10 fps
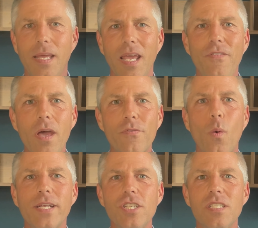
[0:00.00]
If you have
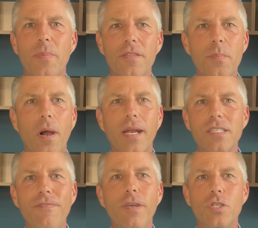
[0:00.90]
questions about the
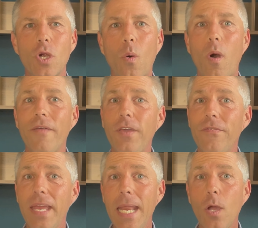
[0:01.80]
market's future, or if you
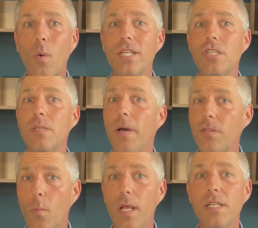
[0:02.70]
have any questions
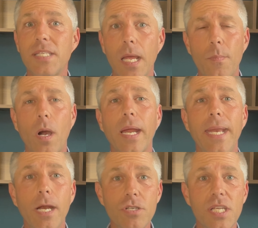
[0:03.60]
about the real estate market
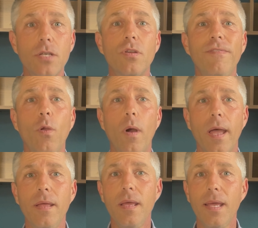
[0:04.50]
here in Central
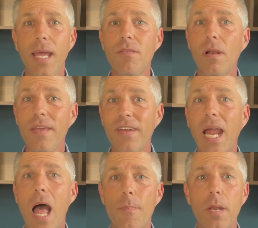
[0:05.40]
Florida, either leave a
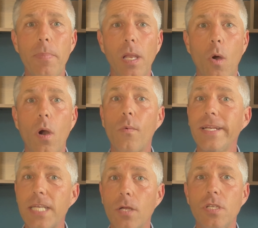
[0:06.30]
comment below or
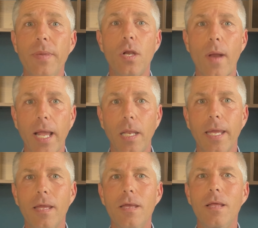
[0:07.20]
reach out to me
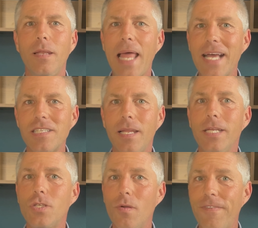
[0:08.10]
directly. Lastly,
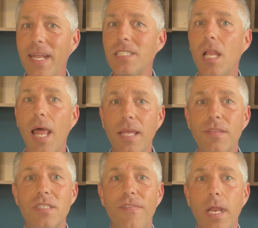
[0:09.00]
don't forget to like
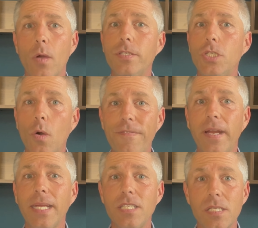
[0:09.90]
this video and don't
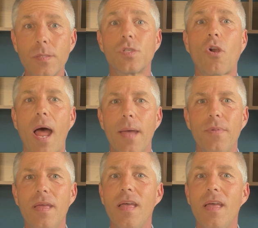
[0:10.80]
forget to subscribe.